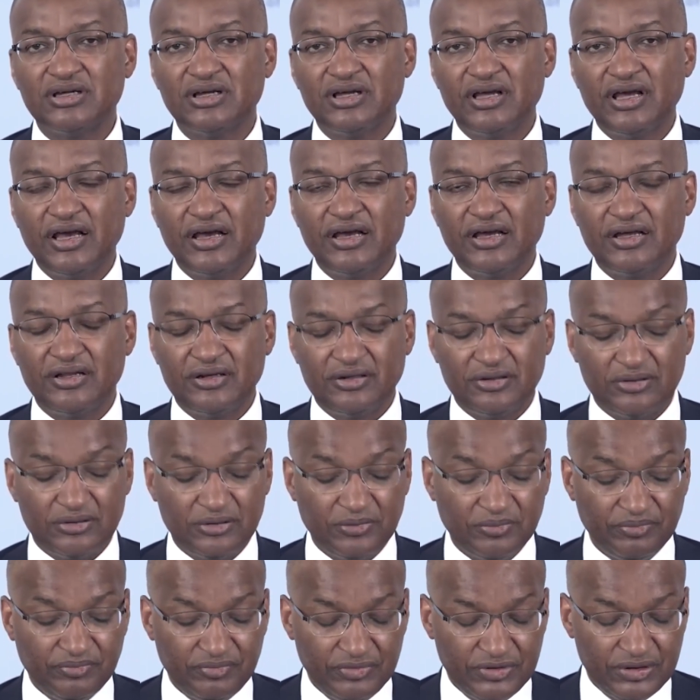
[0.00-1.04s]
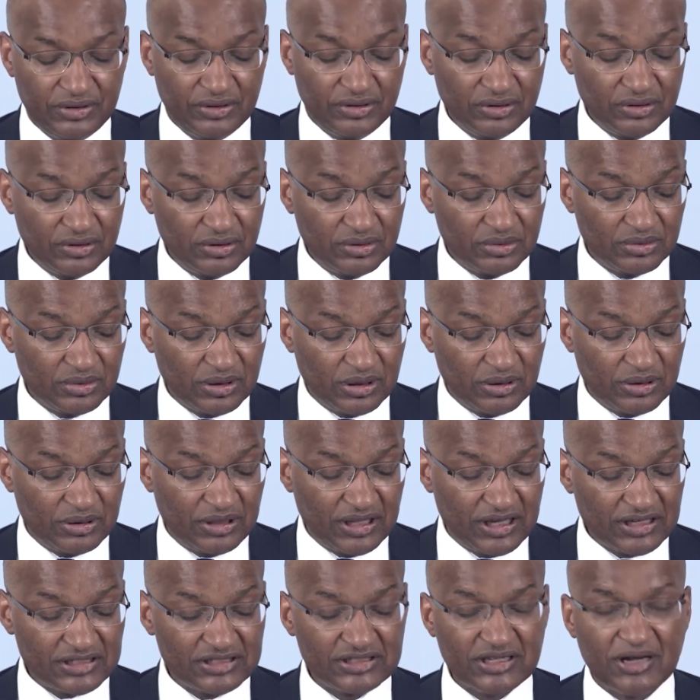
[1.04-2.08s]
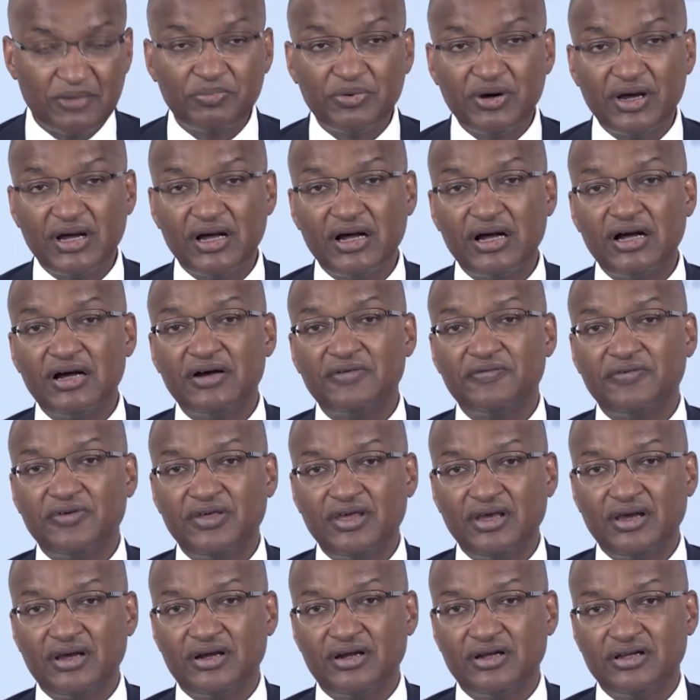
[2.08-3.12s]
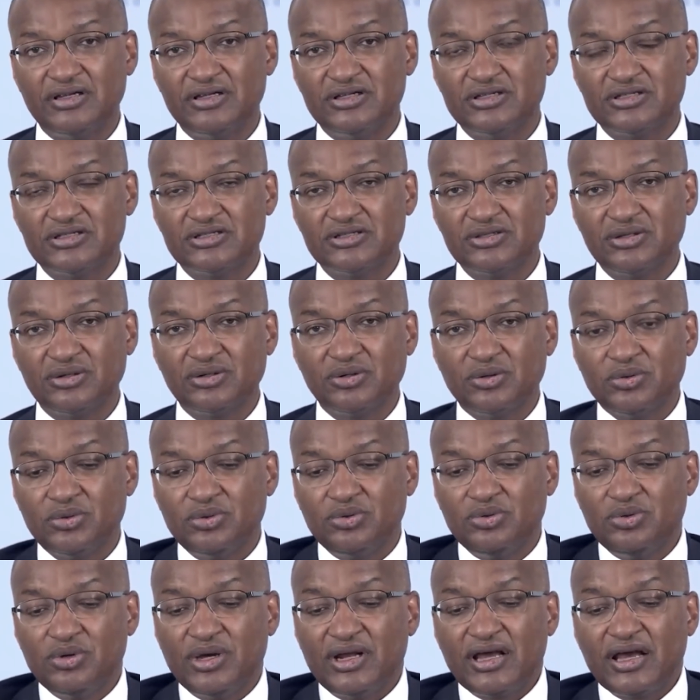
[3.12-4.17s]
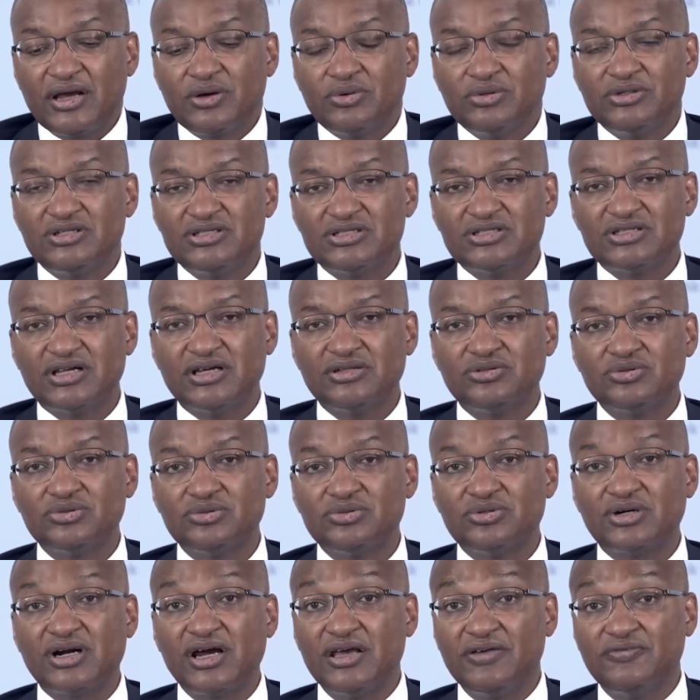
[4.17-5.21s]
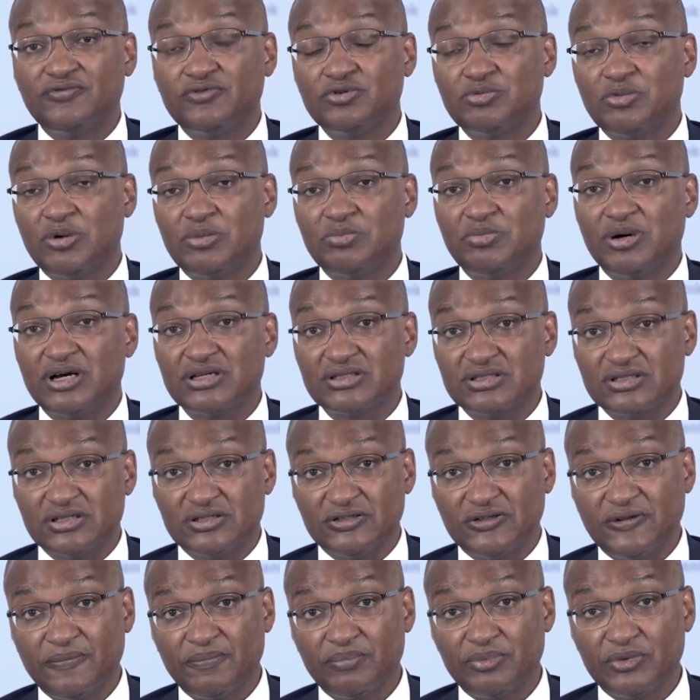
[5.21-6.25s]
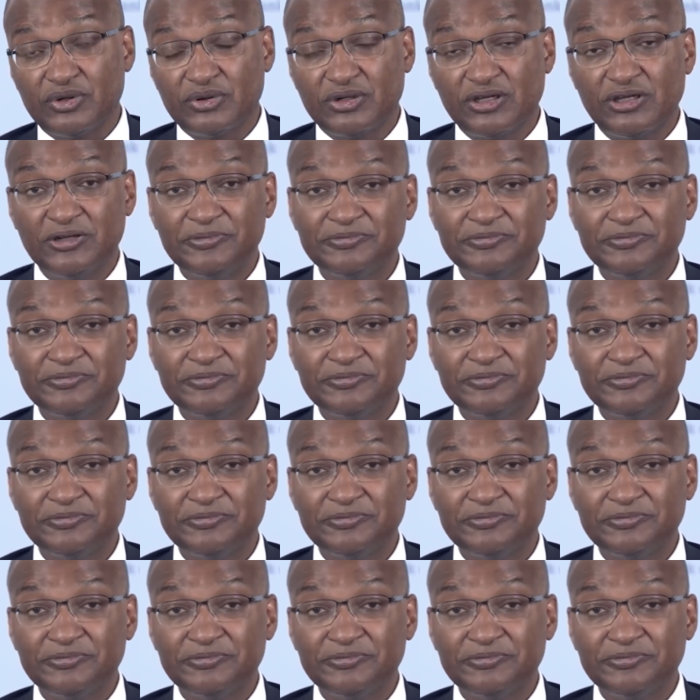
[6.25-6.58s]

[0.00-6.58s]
And, the example I have here is, you and I could decide to drive to Mombasa, okay?